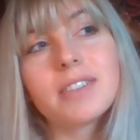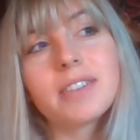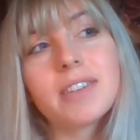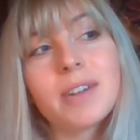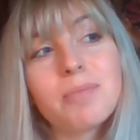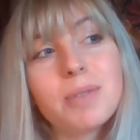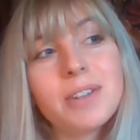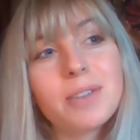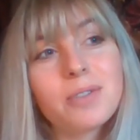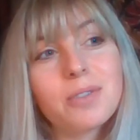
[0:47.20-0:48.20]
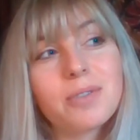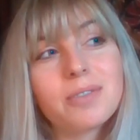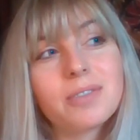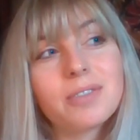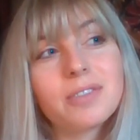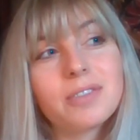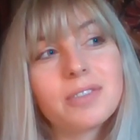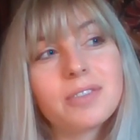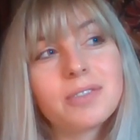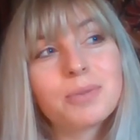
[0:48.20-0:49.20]
that means
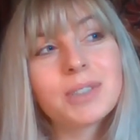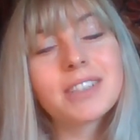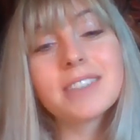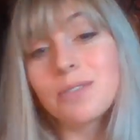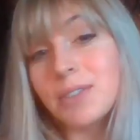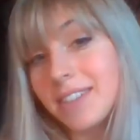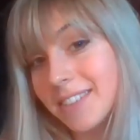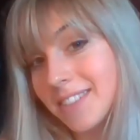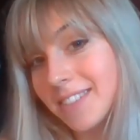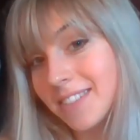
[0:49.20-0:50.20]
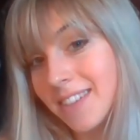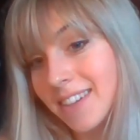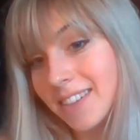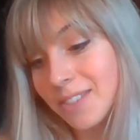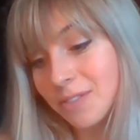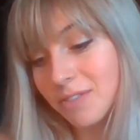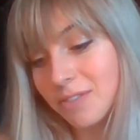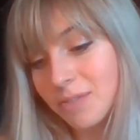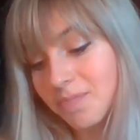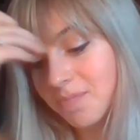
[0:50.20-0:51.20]
we're going to witness a lot
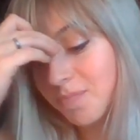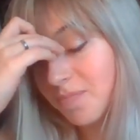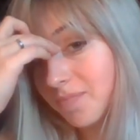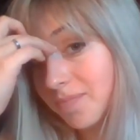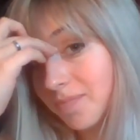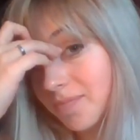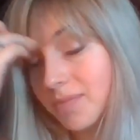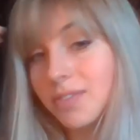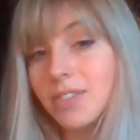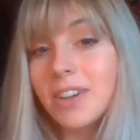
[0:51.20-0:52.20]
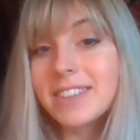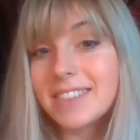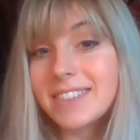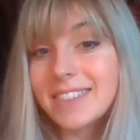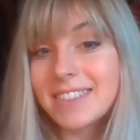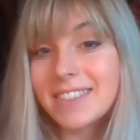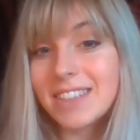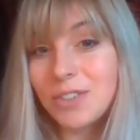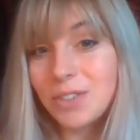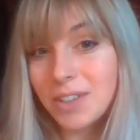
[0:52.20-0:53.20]
of darkness
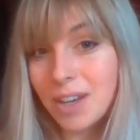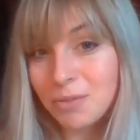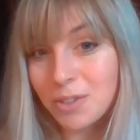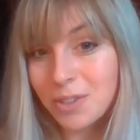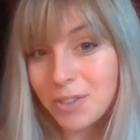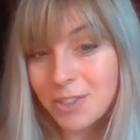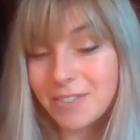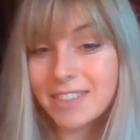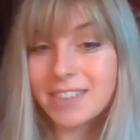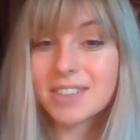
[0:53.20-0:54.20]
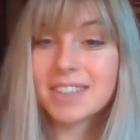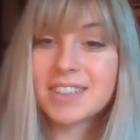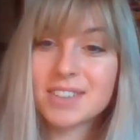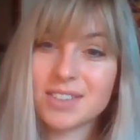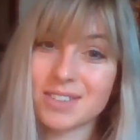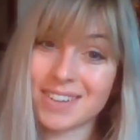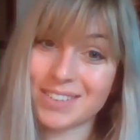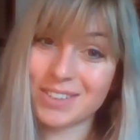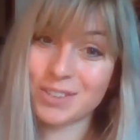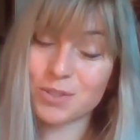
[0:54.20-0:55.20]
continue to come to the surface. And this is not
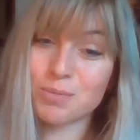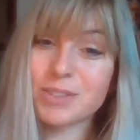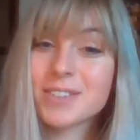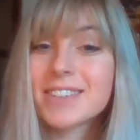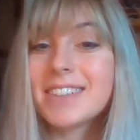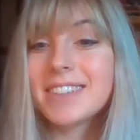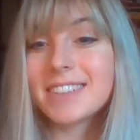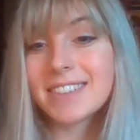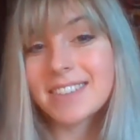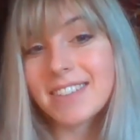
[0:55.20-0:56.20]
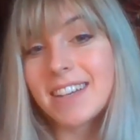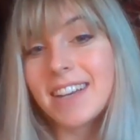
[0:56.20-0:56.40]
news, we've been seeing this.